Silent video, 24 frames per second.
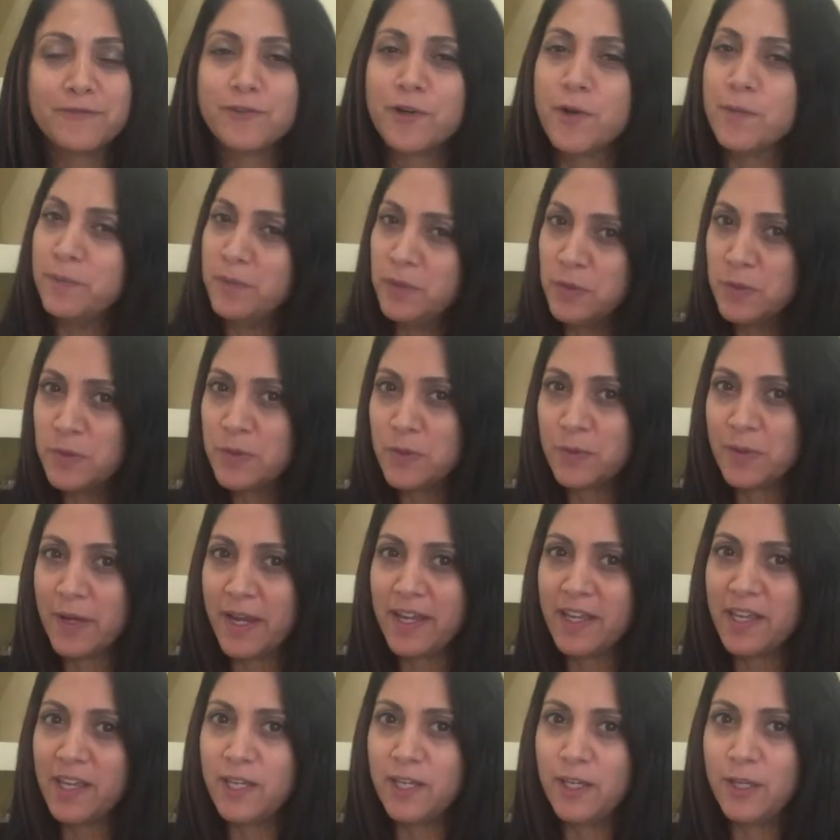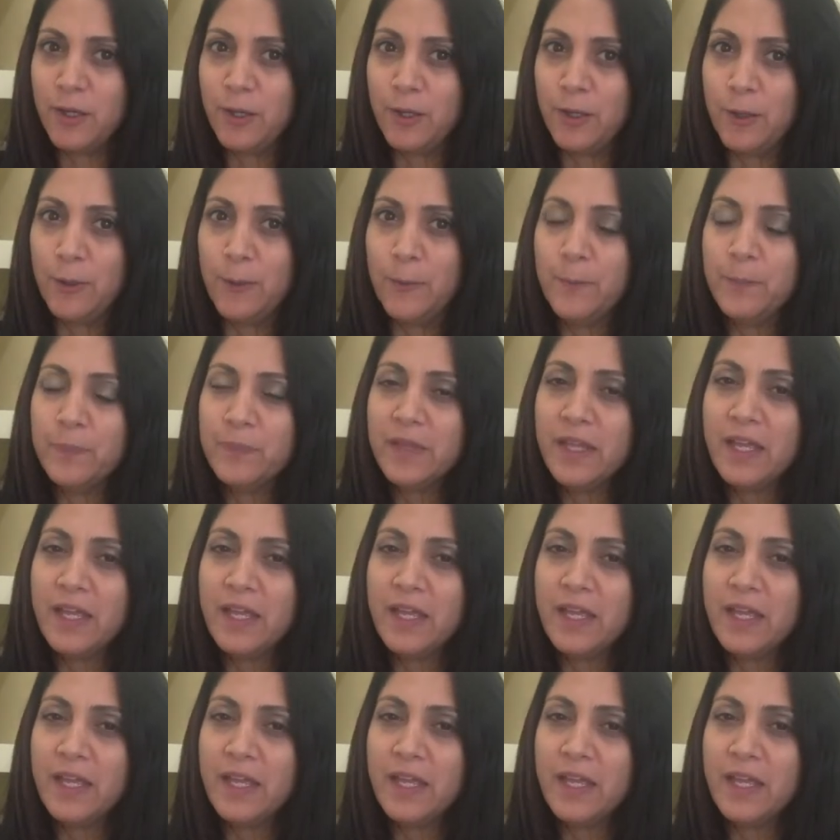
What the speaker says: from UserIQ